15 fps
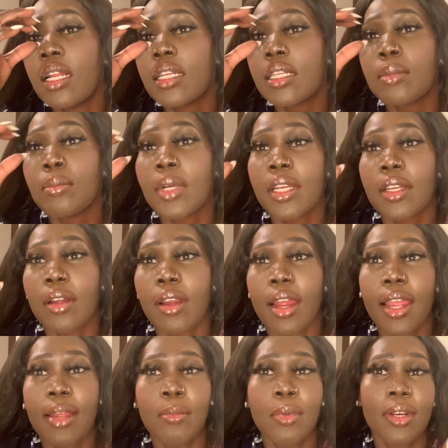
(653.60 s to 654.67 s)
make your
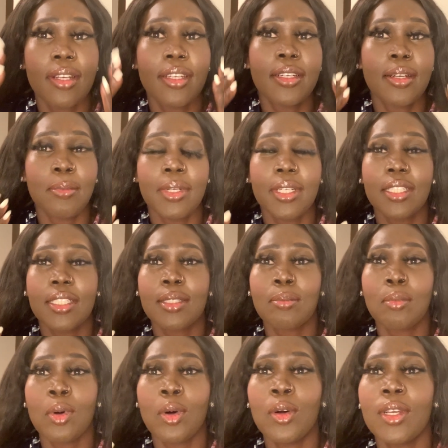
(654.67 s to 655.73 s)
eyeball a little bit
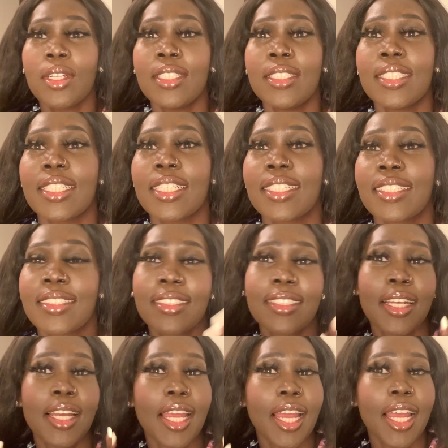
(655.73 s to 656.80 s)
smaller,
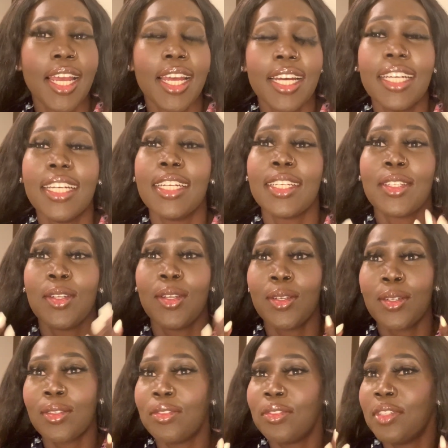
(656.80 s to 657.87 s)
and you look
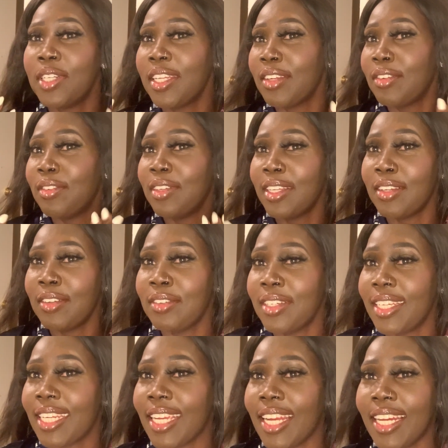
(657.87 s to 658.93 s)
very, very,
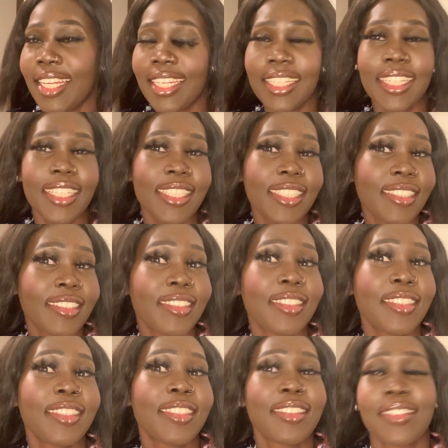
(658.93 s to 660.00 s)
very elegant.
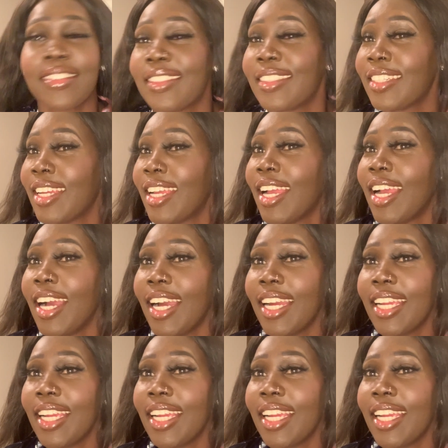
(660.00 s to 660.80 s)
I